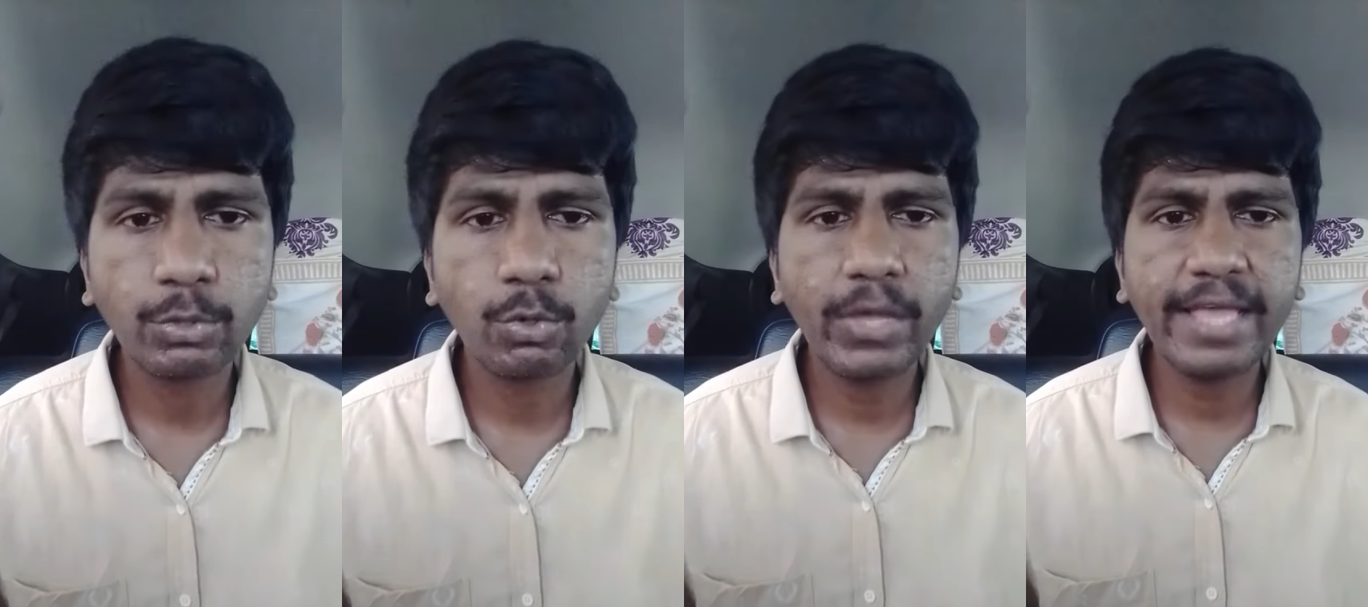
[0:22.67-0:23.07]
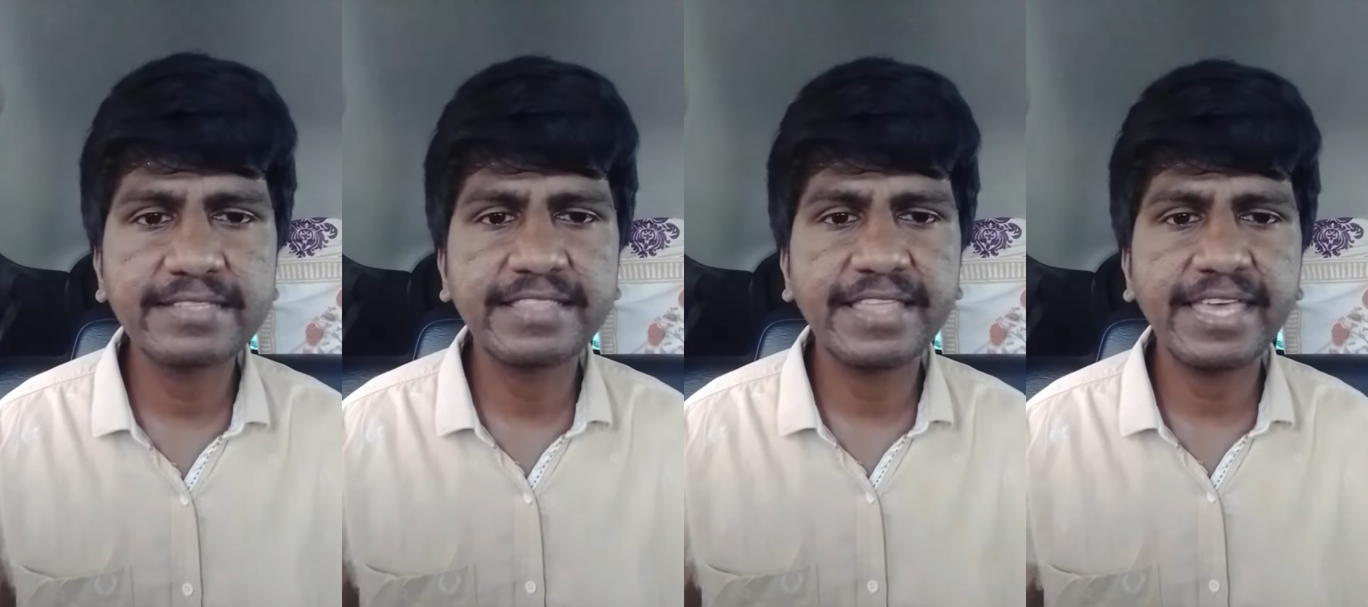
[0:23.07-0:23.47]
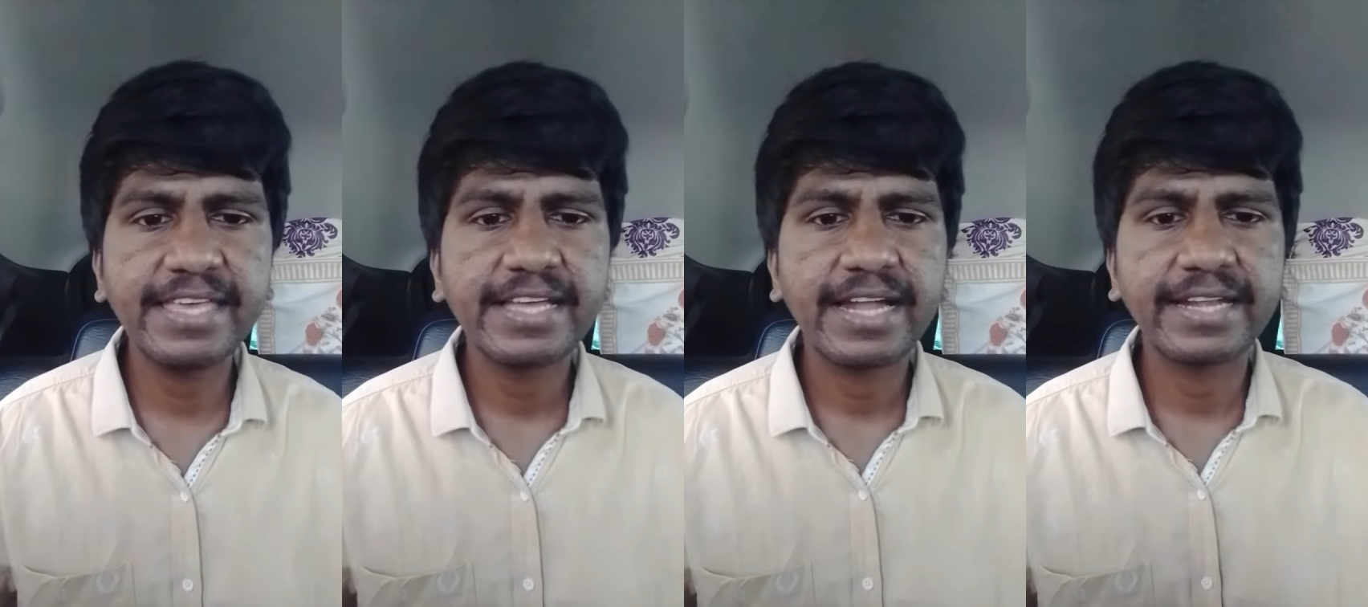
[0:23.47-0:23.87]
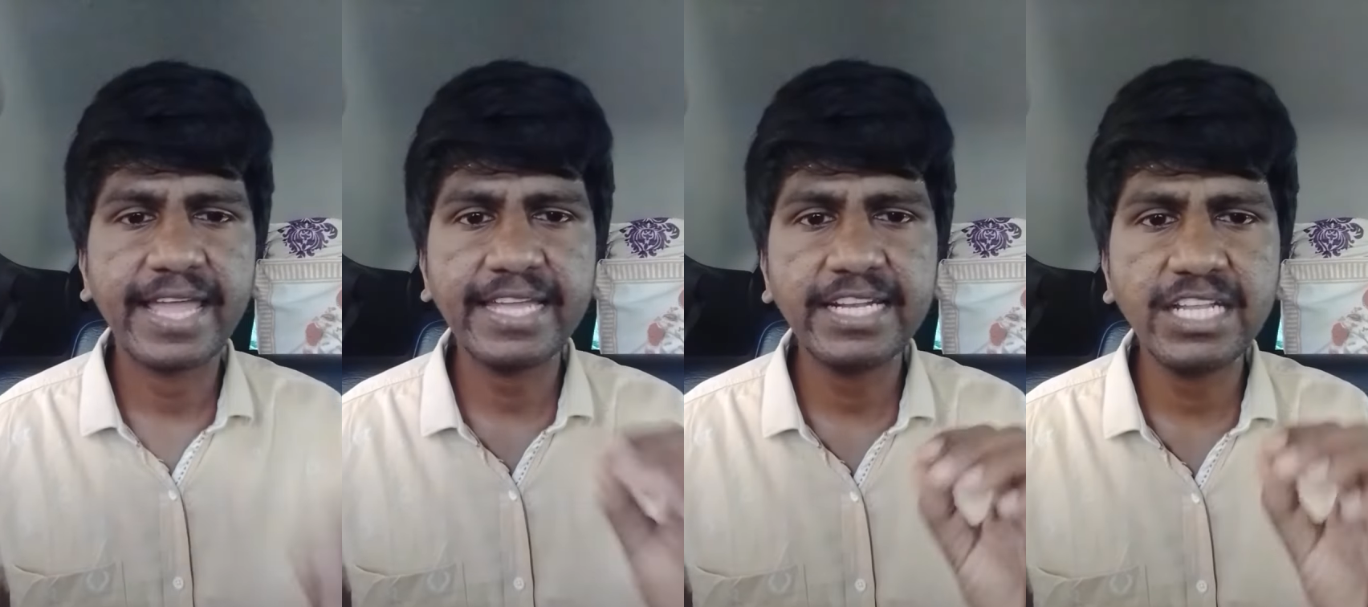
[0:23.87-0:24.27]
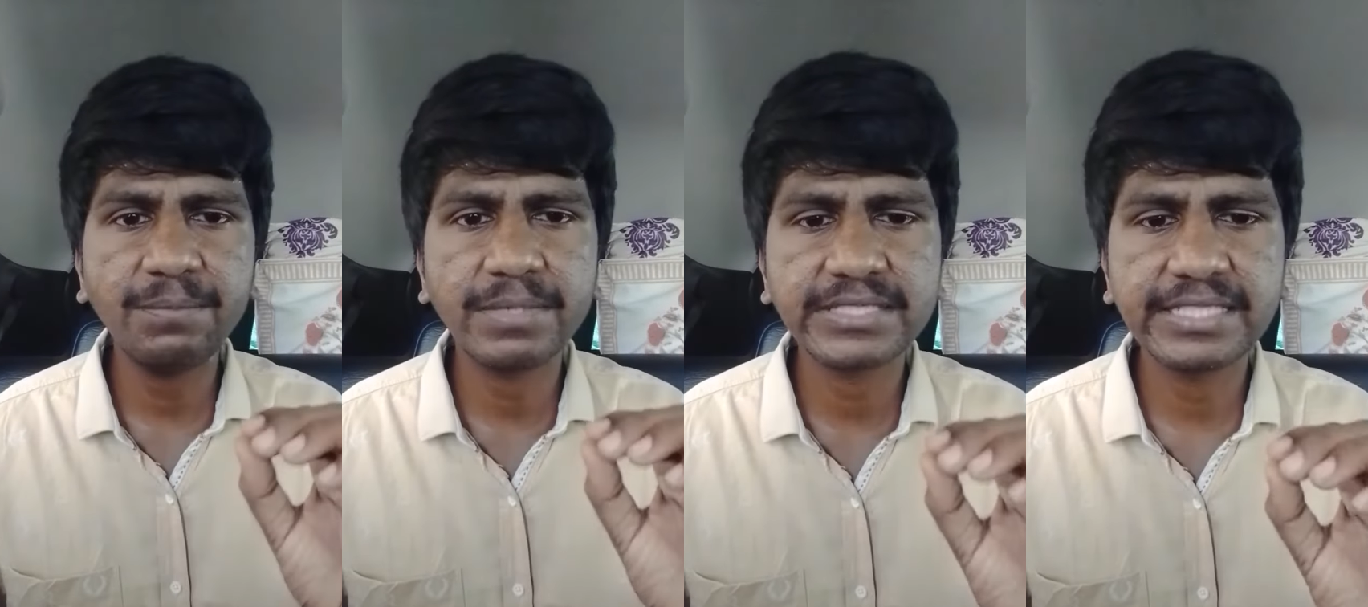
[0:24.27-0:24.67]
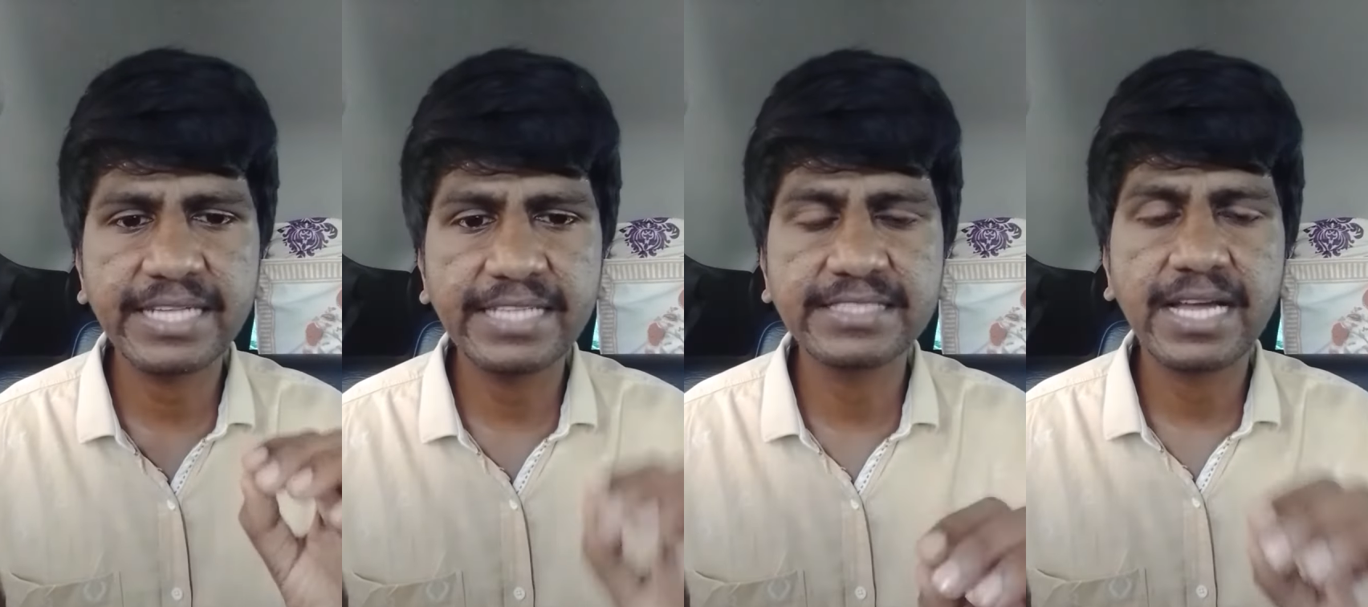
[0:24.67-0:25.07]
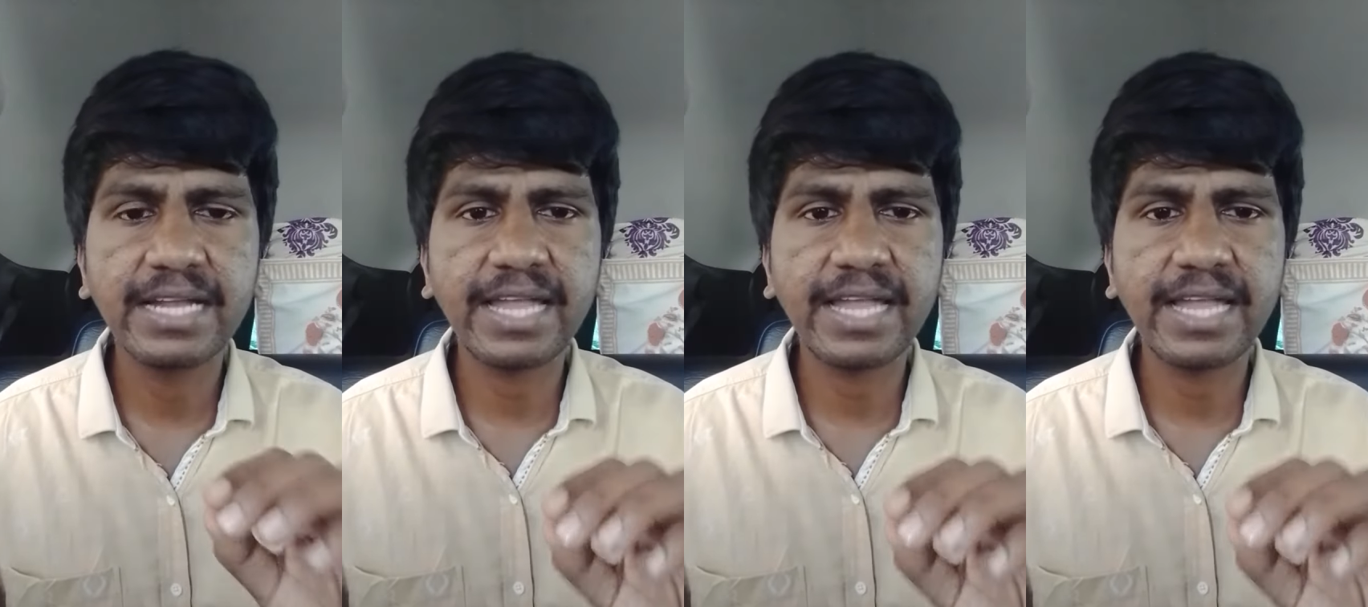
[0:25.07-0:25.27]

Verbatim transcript: Today is the 90%